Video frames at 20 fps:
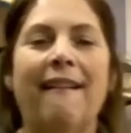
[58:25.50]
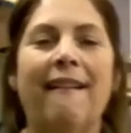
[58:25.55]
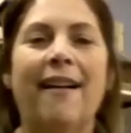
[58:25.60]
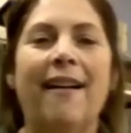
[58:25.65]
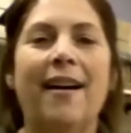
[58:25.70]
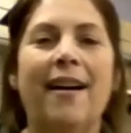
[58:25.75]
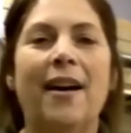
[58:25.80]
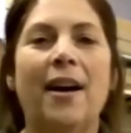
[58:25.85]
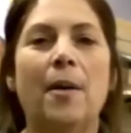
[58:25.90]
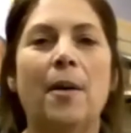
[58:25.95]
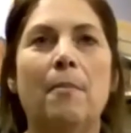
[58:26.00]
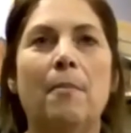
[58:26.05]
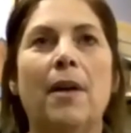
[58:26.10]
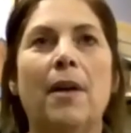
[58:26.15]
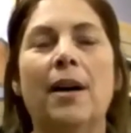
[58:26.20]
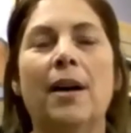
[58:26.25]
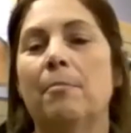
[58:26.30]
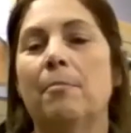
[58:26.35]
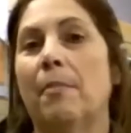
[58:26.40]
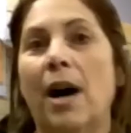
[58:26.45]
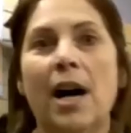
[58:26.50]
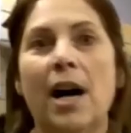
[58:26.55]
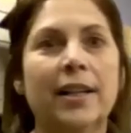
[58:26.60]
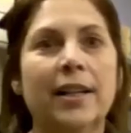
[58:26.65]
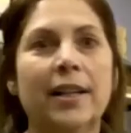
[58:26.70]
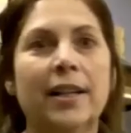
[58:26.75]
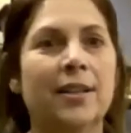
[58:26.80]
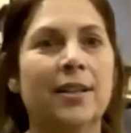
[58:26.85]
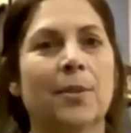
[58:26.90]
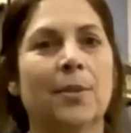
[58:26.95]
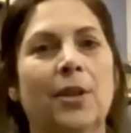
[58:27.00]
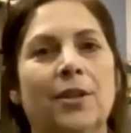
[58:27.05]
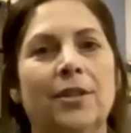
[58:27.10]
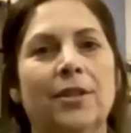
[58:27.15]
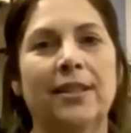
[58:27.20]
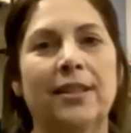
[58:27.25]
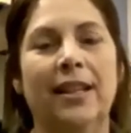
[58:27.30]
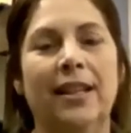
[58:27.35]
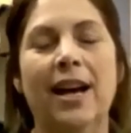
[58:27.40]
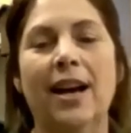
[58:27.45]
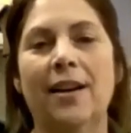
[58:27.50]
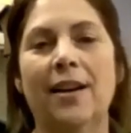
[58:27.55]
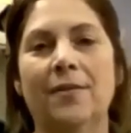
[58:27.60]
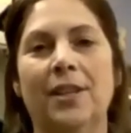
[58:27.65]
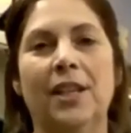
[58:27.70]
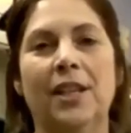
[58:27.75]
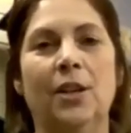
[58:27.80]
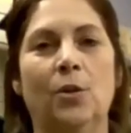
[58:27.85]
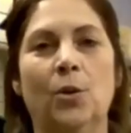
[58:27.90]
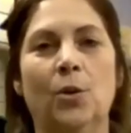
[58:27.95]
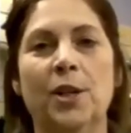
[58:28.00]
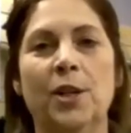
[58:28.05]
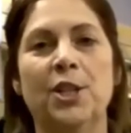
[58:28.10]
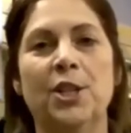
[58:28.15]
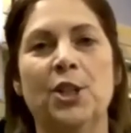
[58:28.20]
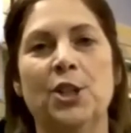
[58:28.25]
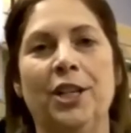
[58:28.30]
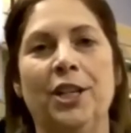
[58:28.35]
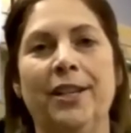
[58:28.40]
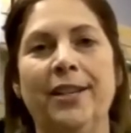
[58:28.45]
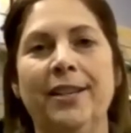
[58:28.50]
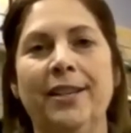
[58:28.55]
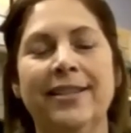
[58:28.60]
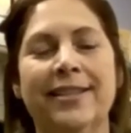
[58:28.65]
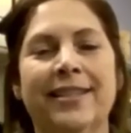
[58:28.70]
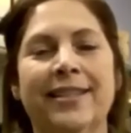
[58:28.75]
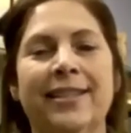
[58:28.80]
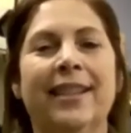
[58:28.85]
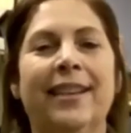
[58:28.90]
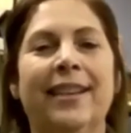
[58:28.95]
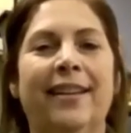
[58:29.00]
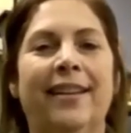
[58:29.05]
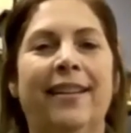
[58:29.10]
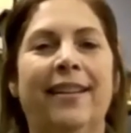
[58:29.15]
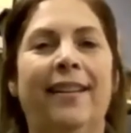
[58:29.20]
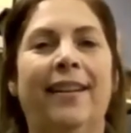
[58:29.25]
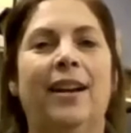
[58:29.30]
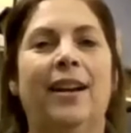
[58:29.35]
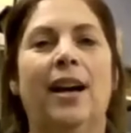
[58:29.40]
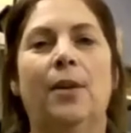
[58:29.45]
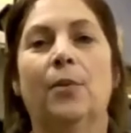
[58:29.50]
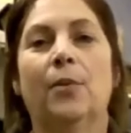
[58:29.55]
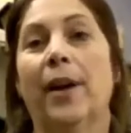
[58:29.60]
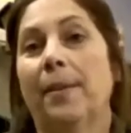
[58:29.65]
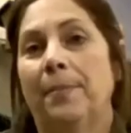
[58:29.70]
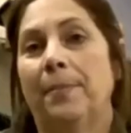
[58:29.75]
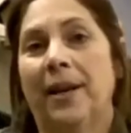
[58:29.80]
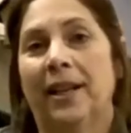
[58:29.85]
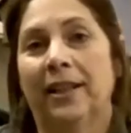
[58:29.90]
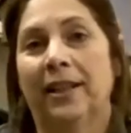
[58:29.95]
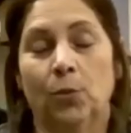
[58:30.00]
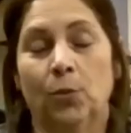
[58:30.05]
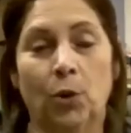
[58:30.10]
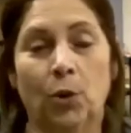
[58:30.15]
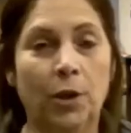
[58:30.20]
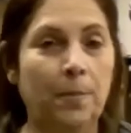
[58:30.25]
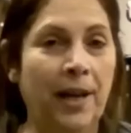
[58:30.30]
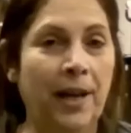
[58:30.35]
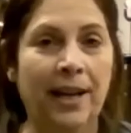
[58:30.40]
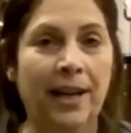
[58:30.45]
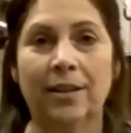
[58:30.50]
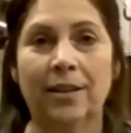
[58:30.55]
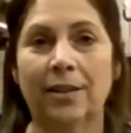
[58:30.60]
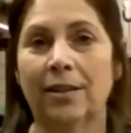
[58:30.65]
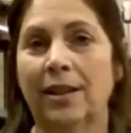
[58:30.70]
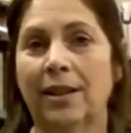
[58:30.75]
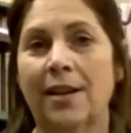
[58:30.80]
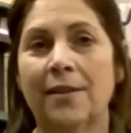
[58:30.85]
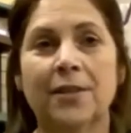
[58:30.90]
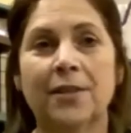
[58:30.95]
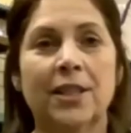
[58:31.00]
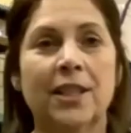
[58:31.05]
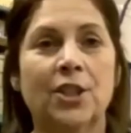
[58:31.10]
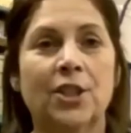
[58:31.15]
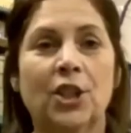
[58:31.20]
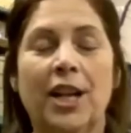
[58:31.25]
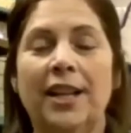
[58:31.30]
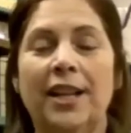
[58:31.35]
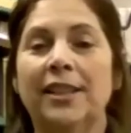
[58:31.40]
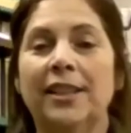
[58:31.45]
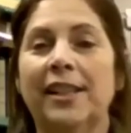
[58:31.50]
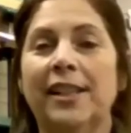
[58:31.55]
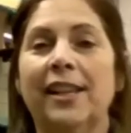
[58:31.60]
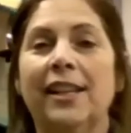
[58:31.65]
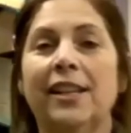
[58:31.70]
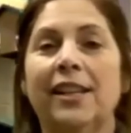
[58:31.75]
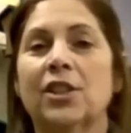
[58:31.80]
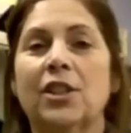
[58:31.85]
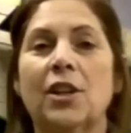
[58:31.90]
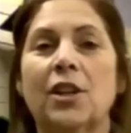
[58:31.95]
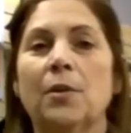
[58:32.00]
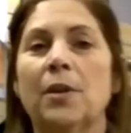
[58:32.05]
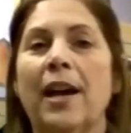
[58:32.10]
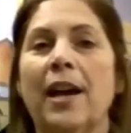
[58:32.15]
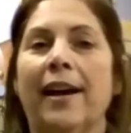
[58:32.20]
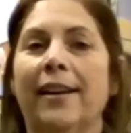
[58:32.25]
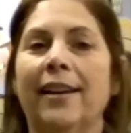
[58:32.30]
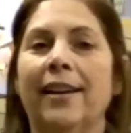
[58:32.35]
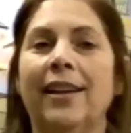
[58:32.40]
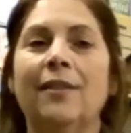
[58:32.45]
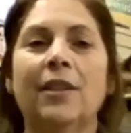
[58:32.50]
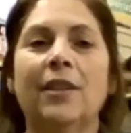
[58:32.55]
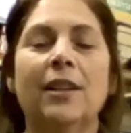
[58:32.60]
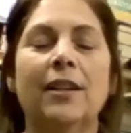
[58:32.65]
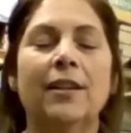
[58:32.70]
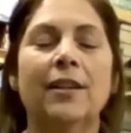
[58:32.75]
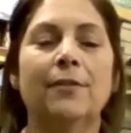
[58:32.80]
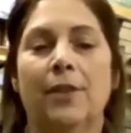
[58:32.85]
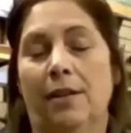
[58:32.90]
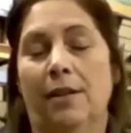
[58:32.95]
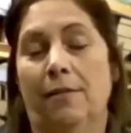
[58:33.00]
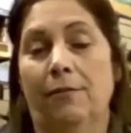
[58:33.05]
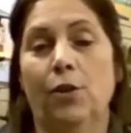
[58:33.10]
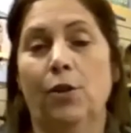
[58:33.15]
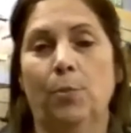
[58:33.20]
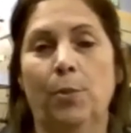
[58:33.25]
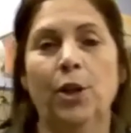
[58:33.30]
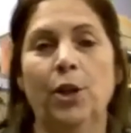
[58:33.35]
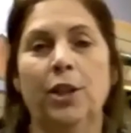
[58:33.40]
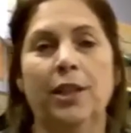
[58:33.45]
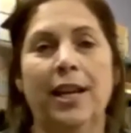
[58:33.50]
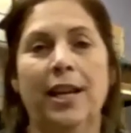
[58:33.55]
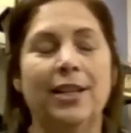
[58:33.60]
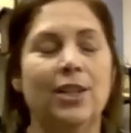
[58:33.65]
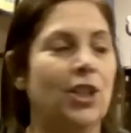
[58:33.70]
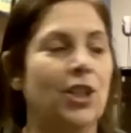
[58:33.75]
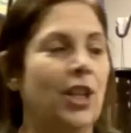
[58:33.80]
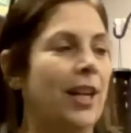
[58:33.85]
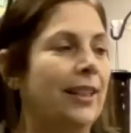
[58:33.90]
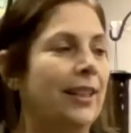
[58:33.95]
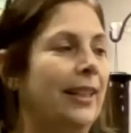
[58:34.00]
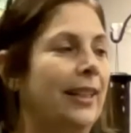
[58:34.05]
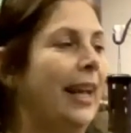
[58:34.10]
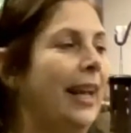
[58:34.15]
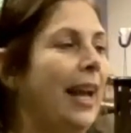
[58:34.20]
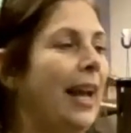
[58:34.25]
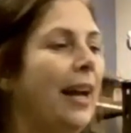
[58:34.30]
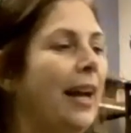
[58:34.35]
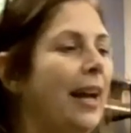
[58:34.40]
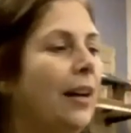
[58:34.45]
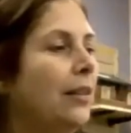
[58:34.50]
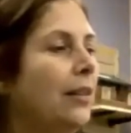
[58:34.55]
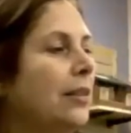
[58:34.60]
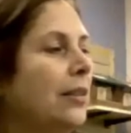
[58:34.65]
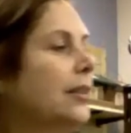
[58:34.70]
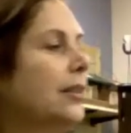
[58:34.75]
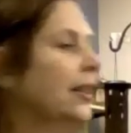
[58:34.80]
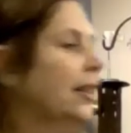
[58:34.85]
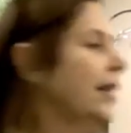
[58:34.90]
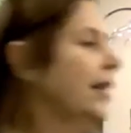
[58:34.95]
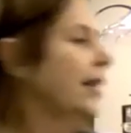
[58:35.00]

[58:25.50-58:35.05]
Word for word: Um, mockingbirds love the oranges. Red-bellied woodpecker loves the jelly. So yeah, even if, if you put that jelly out,